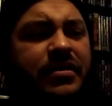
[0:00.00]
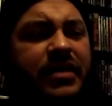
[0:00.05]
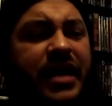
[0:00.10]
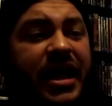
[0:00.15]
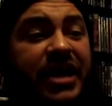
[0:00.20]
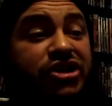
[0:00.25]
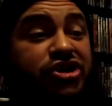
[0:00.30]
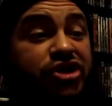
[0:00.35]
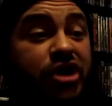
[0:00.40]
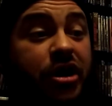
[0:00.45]

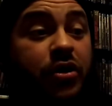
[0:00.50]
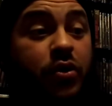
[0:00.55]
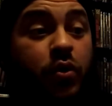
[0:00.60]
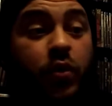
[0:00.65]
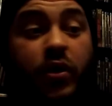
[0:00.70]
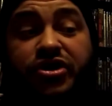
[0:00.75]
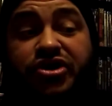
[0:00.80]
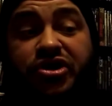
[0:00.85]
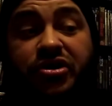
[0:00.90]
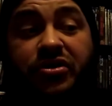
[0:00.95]
as Shudder
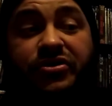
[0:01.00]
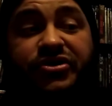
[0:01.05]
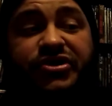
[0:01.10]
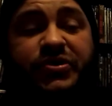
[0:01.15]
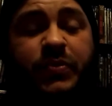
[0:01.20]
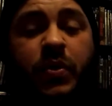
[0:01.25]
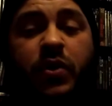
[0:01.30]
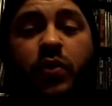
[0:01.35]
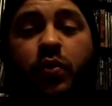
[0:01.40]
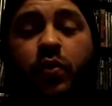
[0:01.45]

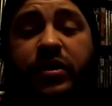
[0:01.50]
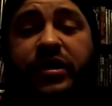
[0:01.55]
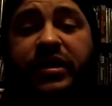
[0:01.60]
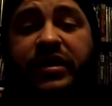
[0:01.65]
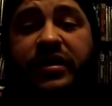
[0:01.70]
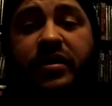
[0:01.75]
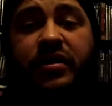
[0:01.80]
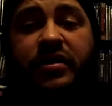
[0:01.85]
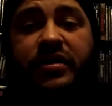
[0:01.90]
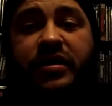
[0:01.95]
Originals were
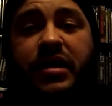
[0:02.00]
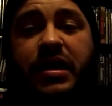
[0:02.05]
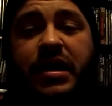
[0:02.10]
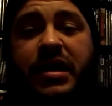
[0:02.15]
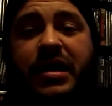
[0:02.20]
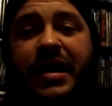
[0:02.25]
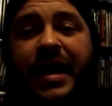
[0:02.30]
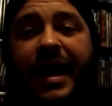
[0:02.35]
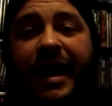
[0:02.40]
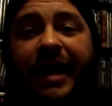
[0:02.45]
really good.
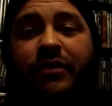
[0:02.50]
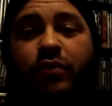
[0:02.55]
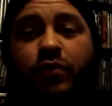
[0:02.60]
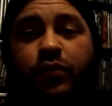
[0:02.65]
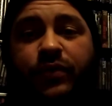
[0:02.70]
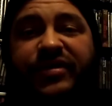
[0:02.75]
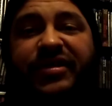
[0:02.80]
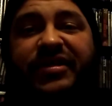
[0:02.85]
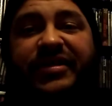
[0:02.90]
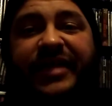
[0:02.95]
I
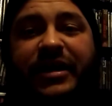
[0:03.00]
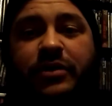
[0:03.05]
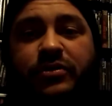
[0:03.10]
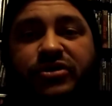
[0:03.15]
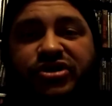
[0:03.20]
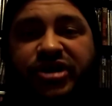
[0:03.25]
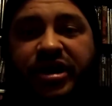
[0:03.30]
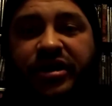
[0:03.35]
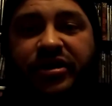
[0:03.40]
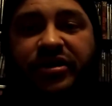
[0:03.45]
really like
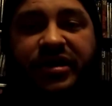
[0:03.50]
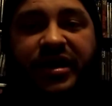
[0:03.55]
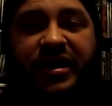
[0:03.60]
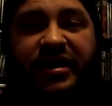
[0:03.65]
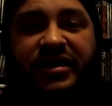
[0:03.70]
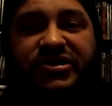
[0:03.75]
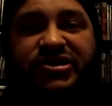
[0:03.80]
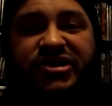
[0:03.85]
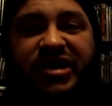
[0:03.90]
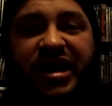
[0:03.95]
what Shudder
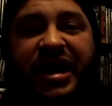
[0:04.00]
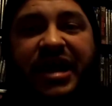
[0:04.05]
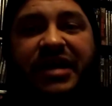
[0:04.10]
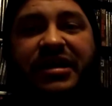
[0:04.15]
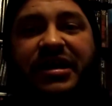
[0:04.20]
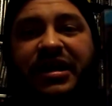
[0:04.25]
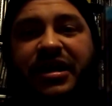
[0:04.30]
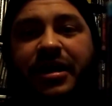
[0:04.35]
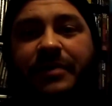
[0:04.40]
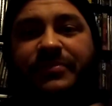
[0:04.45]
does,
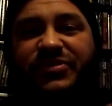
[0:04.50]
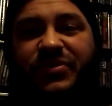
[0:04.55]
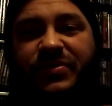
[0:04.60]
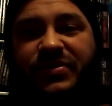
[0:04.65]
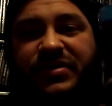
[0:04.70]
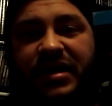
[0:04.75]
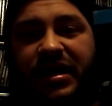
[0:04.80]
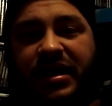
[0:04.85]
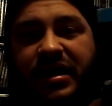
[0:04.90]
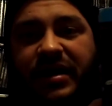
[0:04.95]
and it comes
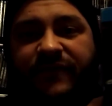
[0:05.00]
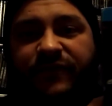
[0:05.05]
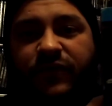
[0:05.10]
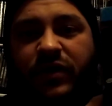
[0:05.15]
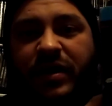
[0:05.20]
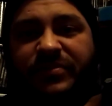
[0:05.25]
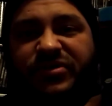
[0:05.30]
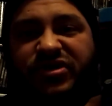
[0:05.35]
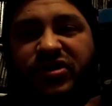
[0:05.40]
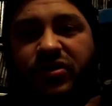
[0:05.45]
with a
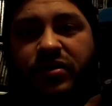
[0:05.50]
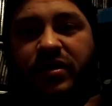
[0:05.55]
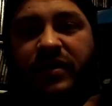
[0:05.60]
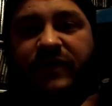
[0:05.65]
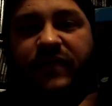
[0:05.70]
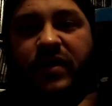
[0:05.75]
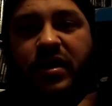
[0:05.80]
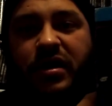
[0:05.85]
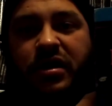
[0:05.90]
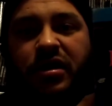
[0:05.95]
free episode
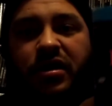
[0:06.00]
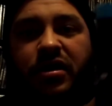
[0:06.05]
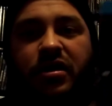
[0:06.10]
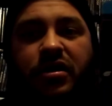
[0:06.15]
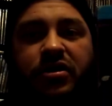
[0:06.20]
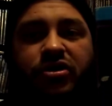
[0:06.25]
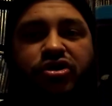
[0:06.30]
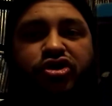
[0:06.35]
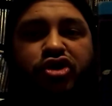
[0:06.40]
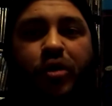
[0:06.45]
of
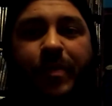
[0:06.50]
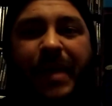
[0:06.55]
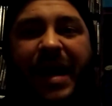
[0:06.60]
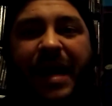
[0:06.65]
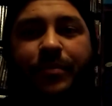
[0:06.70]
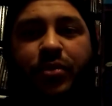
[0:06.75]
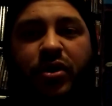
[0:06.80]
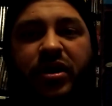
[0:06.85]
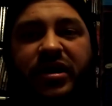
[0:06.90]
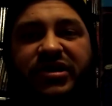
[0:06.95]
Joe
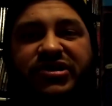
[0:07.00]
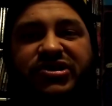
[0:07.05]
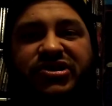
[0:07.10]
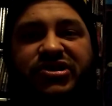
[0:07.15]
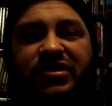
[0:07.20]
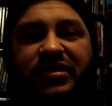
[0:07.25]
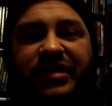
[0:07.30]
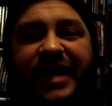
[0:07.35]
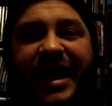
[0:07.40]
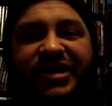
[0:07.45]
Bob
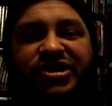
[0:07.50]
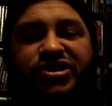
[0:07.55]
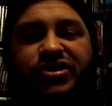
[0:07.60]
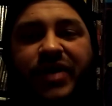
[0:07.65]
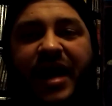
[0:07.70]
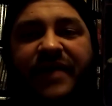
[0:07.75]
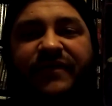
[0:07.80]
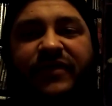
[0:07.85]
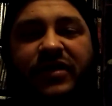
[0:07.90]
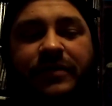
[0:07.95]
Briggs' Last
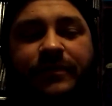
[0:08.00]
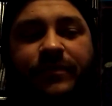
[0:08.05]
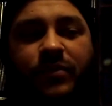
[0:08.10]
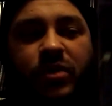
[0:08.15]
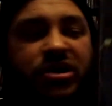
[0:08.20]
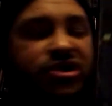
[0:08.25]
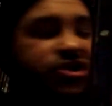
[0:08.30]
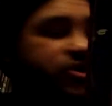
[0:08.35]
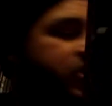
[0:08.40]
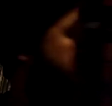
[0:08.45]
Drive-In,
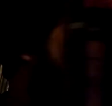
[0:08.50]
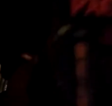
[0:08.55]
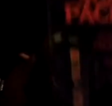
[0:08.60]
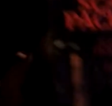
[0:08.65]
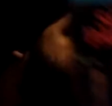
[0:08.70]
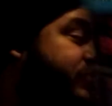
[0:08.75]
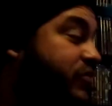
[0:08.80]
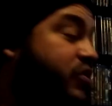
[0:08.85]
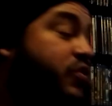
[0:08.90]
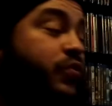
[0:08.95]
which uh,
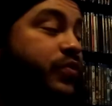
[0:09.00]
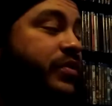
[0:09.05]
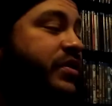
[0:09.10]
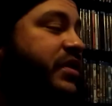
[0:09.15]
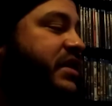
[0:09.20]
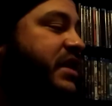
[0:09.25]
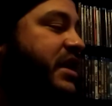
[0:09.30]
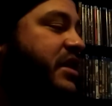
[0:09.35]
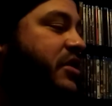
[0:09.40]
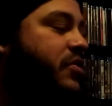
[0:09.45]
you
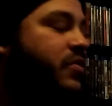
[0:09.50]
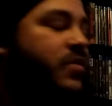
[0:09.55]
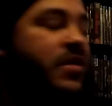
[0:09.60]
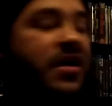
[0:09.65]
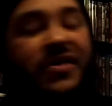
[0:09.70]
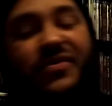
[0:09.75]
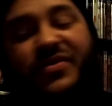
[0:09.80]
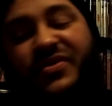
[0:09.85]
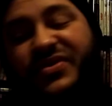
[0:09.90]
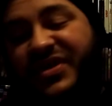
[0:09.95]
really can't go
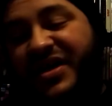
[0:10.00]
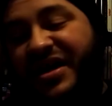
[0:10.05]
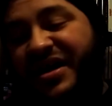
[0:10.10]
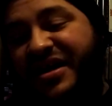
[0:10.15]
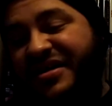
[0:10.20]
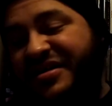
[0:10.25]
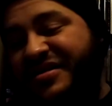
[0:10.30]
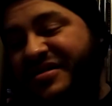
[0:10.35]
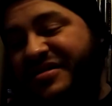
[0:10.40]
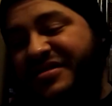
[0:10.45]
wrong with
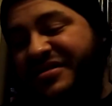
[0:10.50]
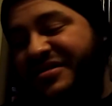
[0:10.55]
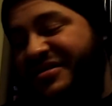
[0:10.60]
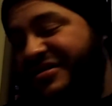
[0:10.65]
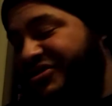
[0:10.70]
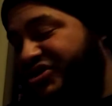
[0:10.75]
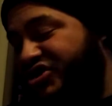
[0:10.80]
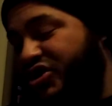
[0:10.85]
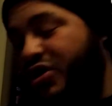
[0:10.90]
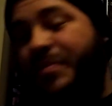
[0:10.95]
uh,
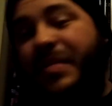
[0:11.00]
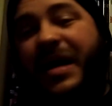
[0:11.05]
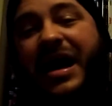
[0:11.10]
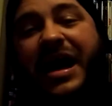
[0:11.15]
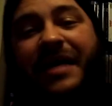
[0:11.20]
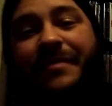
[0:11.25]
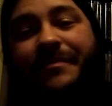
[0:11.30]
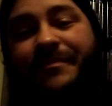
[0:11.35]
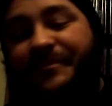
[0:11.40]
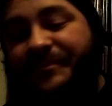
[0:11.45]
Joe
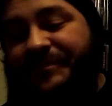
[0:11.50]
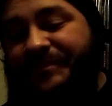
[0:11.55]
Bob.